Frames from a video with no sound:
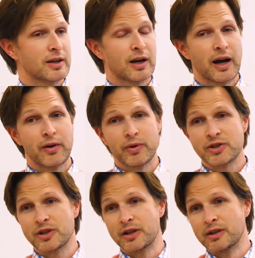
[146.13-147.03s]
Guy
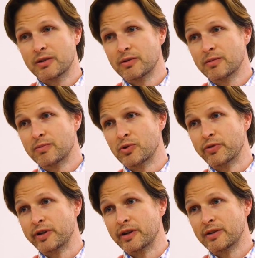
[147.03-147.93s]
Ritchie
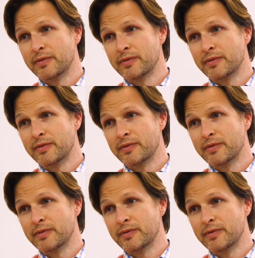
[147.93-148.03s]
movie.